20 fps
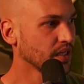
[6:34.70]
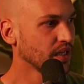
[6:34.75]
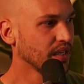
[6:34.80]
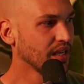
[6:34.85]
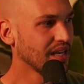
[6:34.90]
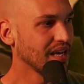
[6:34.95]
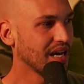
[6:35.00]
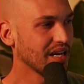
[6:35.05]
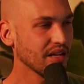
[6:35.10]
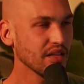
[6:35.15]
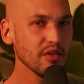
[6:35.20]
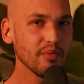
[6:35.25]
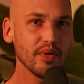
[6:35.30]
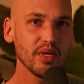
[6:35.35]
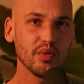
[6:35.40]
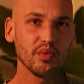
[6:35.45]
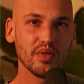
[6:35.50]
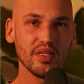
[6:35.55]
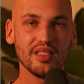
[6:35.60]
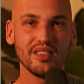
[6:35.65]
Another big
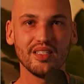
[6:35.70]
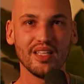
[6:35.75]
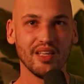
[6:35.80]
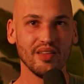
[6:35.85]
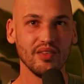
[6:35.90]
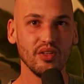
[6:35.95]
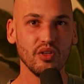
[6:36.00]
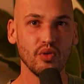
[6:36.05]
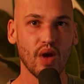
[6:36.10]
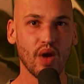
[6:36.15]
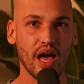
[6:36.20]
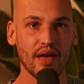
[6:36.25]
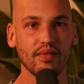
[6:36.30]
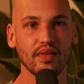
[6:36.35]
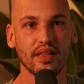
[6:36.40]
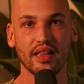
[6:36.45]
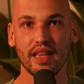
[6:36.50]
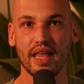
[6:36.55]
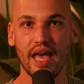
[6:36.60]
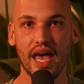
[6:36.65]
one is that you have a
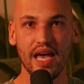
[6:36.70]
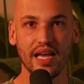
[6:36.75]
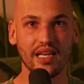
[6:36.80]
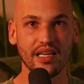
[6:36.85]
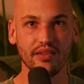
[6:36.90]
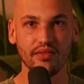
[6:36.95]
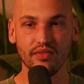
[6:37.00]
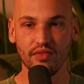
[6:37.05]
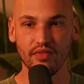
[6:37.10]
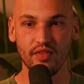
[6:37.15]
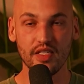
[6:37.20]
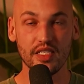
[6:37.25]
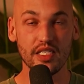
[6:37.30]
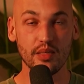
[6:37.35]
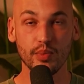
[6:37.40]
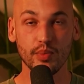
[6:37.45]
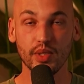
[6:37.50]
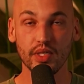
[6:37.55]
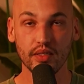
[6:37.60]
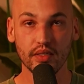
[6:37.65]
lack of
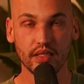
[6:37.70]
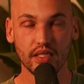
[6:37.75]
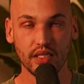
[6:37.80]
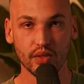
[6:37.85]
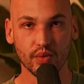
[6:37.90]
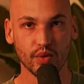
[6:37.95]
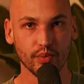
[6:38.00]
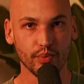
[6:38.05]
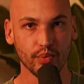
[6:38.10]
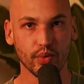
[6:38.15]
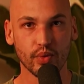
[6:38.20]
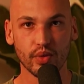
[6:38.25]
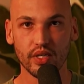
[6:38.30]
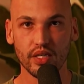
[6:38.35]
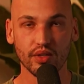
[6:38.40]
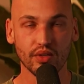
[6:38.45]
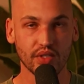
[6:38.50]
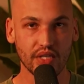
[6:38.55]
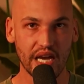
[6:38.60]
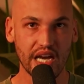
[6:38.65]
visibility or reporting
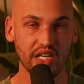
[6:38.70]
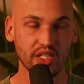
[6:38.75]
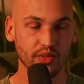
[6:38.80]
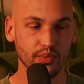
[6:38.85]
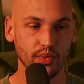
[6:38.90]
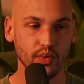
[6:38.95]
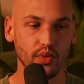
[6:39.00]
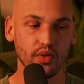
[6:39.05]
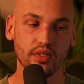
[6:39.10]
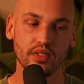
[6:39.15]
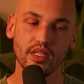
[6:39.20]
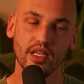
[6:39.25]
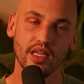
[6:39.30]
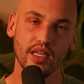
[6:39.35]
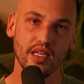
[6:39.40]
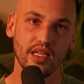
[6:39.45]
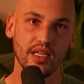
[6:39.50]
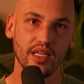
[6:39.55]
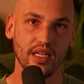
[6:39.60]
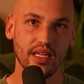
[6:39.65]
or dashboards
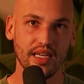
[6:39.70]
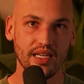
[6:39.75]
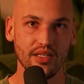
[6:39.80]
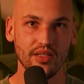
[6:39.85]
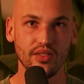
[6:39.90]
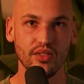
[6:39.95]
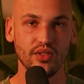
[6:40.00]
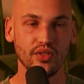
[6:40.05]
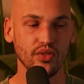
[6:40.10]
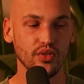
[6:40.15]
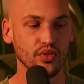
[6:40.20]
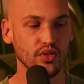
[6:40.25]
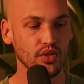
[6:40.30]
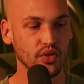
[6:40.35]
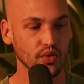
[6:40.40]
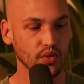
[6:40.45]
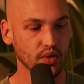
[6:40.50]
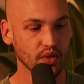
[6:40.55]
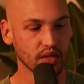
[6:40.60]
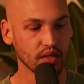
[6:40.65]
into
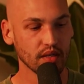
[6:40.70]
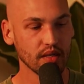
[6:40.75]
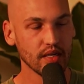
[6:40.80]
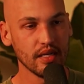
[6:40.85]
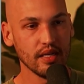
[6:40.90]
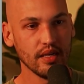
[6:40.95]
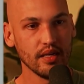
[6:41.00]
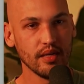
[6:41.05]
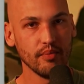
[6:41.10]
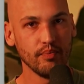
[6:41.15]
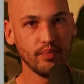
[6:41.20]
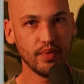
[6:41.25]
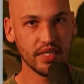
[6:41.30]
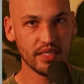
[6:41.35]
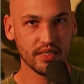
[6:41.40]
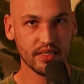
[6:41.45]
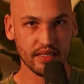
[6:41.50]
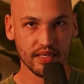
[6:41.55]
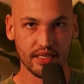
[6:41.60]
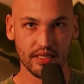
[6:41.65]
your
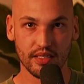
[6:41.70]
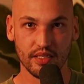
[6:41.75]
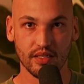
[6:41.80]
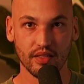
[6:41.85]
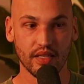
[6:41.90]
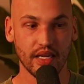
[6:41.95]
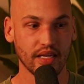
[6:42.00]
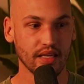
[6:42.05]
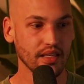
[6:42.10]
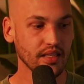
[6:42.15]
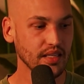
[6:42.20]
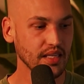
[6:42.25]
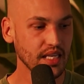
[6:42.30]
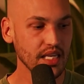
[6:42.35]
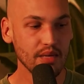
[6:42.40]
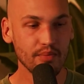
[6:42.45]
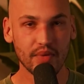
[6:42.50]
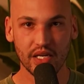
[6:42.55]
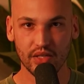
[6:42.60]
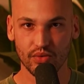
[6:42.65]
business, like key
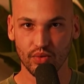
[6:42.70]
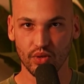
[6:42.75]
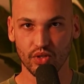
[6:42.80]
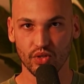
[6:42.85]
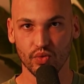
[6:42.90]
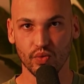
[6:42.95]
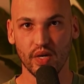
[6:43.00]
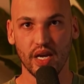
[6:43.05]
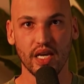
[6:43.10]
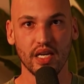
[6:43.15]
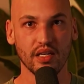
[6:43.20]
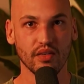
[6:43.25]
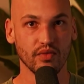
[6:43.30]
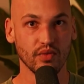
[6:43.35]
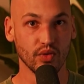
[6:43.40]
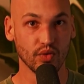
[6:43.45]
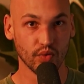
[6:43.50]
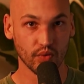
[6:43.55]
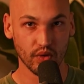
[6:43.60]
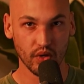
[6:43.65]
metrics, right, of
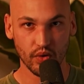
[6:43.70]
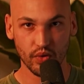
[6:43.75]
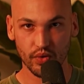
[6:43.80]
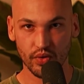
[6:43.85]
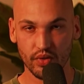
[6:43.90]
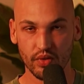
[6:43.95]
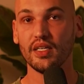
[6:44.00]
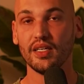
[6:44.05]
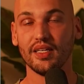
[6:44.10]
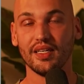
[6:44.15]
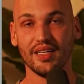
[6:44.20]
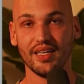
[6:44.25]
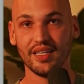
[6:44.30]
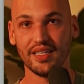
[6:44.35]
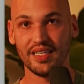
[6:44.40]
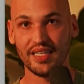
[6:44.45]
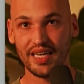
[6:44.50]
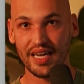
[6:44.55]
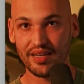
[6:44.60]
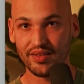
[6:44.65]
growth,
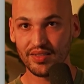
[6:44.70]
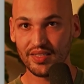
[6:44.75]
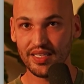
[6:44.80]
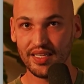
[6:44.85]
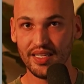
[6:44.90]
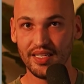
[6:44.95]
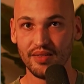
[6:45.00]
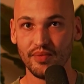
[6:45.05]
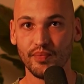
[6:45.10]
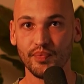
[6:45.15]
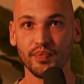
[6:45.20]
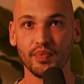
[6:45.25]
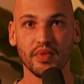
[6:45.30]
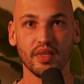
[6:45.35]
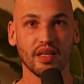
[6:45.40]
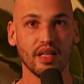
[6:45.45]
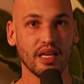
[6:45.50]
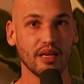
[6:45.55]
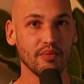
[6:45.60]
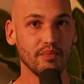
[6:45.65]
accounting,
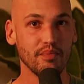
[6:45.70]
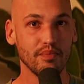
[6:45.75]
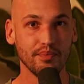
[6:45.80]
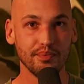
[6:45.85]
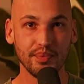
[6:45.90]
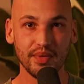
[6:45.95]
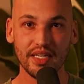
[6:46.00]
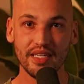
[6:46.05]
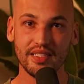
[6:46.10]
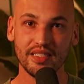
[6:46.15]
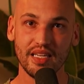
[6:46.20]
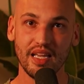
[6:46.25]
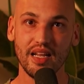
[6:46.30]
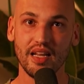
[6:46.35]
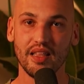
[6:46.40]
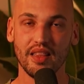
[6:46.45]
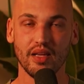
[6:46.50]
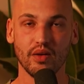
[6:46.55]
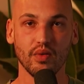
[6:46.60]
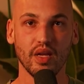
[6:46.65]
like big data
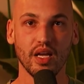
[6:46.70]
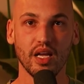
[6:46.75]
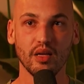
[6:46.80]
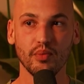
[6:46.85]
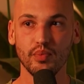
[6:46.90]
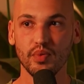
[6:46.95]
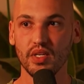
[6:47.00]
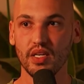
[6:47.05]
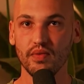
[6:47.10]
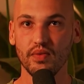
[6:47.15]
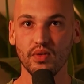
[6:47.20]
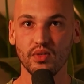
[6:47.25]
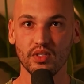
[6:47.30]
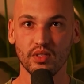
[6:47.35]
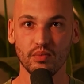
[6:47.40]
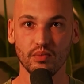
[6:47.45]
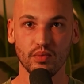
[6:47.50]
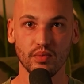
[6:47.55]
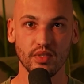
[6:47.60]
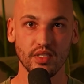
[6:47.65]
that will help give you
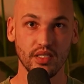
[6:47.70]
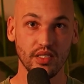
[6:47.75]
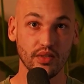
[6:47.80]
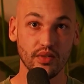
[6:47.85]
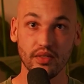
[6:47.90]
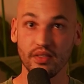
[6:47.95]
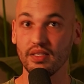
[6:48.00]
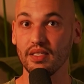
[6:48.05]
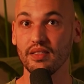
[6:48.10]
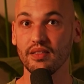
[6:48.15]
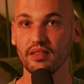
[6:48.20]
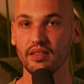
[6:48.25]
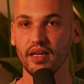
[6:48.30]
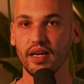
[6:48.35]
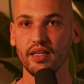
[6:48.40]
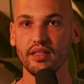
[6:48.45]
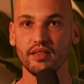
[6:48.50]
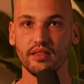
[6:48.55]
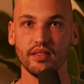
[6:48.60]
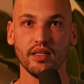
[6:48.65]
some serious insights